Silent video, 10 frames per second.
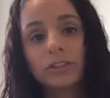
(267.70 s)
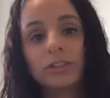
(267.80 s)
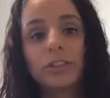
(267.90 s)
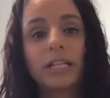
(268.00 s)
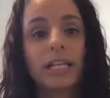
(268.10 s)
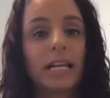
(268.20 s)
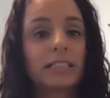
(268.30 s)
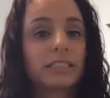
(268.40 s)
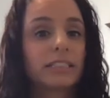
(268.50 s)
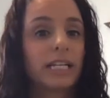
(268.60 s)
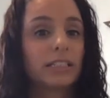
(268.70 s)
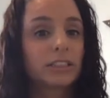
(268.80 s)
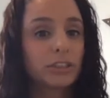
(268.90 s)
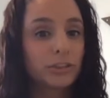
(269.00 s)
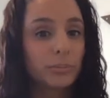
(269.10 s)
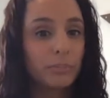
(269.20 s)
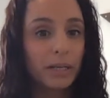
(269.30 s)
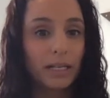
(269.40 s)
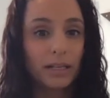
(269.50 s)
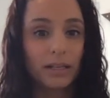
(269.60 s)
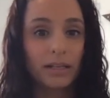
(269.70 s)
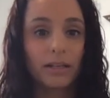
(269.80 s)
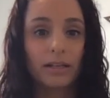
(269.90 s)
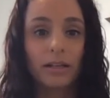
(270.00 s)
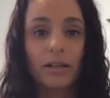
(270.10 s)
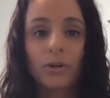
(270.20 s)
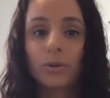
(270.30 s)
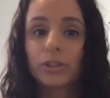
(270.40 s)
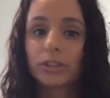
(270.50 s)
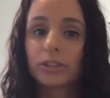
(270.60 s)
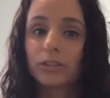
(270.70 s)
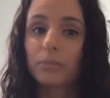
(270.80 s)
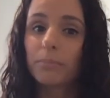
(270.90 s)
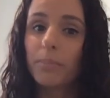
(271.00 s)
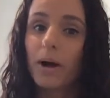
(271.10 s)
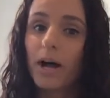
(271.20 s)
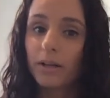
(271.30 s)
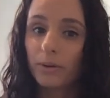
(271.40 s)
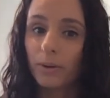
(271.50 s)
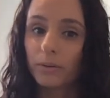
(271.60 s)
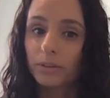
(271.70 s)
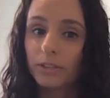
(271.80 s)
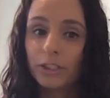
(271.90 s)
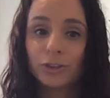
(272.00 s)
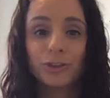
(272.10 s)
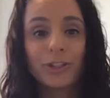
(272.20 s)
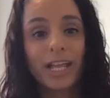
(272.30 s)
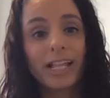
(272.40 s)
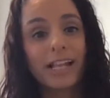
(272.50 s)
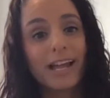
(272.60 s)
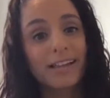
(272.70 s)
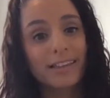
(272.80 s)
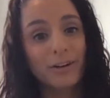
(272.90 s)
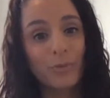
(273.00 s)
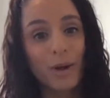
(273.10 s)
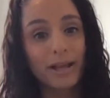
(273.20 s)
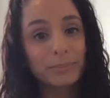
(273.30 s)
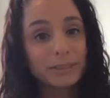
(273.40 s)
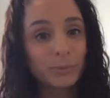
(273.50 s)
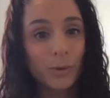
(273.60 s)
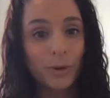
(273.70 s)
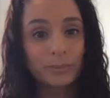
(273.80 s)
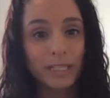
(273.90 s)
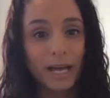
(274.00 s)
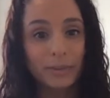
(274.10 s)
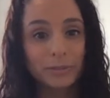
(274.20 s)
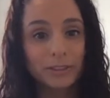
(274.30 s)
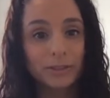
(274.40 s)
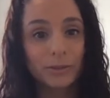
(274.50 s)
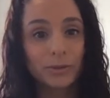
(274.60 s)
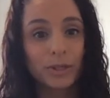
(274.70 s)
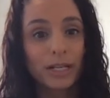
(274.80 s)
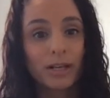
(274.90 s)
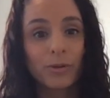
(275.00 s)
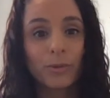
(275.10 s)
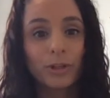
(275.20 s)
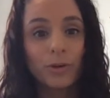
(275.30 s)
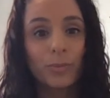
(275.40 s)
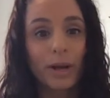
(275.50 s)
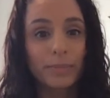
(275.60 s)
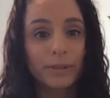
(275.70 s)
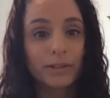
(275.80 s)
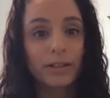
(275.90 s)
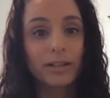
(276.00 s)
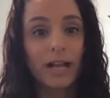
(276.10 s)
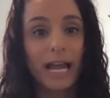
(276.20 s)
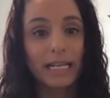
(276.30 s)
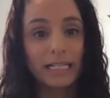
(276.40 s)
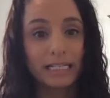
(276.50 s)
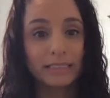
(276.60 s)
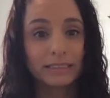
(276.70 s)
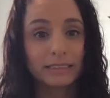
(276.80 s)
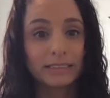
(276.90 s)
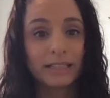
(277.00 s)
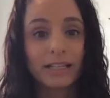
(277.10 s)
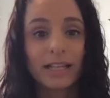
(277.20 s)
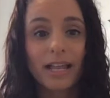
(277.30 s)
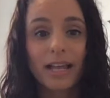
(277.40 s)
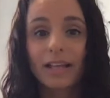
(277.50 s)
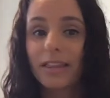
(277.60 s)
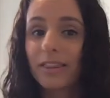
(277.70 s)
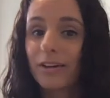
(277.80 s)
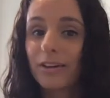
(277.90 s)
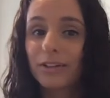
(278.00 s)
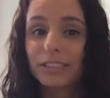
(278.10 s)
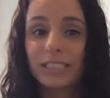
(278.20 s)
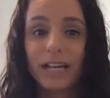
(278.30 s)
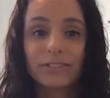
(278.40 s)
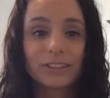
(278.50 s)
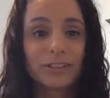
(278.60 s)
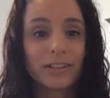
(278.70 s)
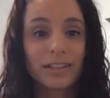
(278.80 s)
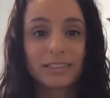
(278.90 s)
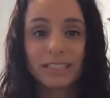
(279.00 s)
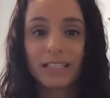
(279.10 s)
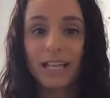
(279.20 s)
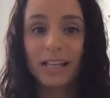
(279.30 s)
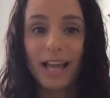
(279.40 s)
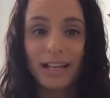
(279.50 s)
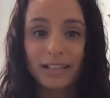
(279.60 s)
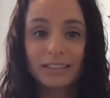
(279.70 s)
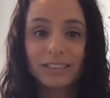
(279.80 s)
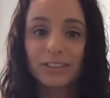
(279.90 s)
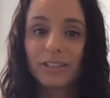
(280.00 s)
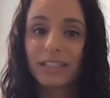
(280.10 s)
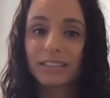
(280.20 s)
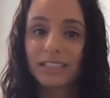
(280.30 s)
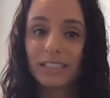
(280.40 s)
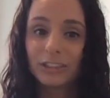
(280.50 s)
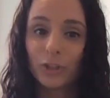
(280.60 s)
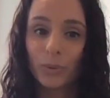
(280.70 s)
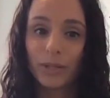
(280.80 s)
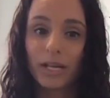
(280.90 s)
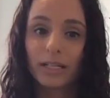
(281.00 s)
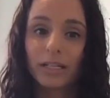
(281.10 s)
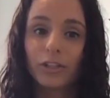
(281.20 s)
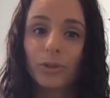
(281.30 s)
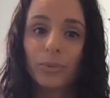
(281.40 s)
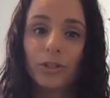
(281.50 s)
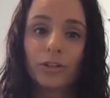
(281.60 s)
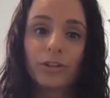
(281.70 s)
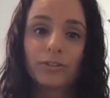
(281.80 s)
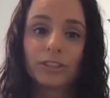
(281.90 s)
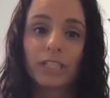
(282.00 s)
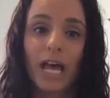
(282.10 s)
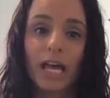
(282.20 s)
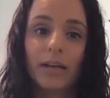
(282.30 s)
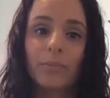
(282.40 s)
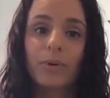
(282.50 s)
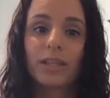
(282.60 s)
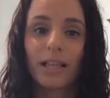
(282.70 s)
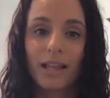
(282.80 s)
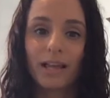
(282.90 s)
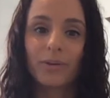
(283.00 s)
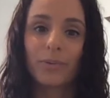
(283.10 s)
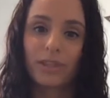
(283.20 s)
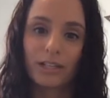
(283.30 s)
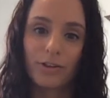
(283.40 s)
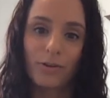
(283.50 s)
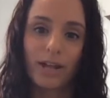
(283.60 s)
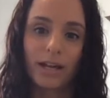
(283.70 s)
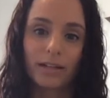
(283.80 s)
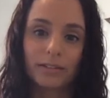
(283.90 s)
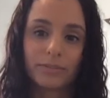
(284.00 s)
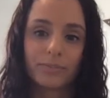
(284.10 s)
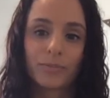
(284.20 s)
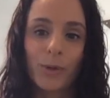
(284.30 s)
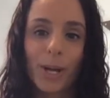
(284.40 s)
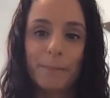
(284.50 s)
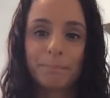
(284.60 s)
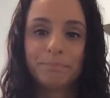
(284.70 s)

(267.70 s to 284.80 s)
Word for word: Do they like to take a certain binky or a certain bottle? Do they like their wipes warmed up to when you wipe their little heinies? Like they're going to have certain things that they like and certain things that they don't like. And you will learn over time what they like and what they don't like. Okay?